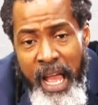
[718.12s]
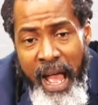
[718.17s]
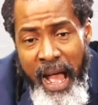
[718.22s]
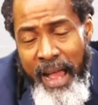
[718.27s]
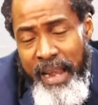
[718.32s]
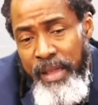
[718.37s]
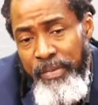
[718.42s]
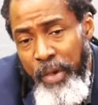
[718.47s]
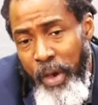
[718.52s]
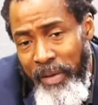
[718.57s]

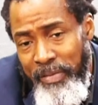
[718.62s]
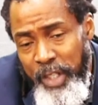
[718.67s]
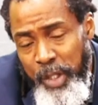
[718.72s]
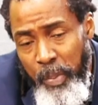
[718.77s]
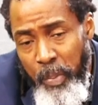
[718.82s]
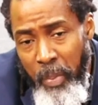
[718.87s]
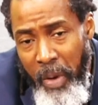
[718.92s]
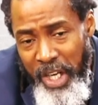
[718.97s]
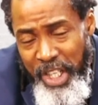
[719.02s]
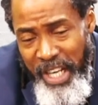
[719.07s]
And if you have
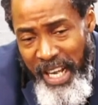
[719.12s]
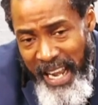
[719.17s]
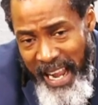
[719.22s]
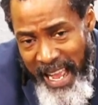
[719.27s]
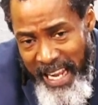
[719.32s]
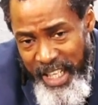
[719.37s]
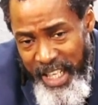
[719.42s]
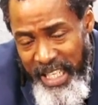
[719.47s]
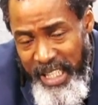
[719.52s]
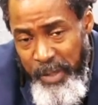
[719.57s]
much
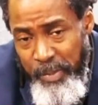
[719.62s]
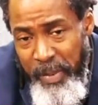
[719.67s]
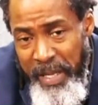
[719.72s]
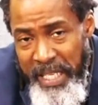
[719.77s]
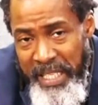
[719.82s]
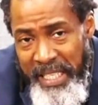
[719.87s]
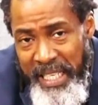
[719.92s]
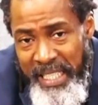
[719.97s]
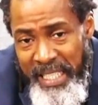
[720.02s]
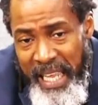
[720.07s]
larger
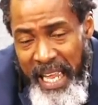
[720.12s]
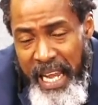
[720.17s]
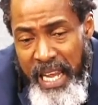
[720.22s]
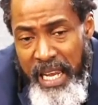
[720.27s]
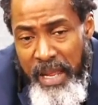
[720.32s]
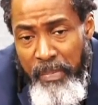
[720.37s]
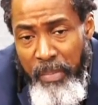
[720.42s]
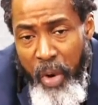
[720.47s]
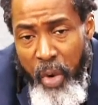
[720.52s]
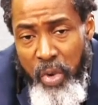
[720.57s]
spaces in
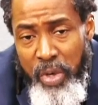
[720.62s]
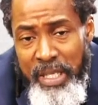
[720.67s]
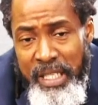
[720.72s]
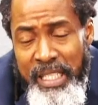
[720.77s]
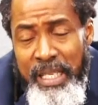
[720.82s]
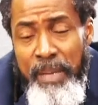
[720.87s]
the bones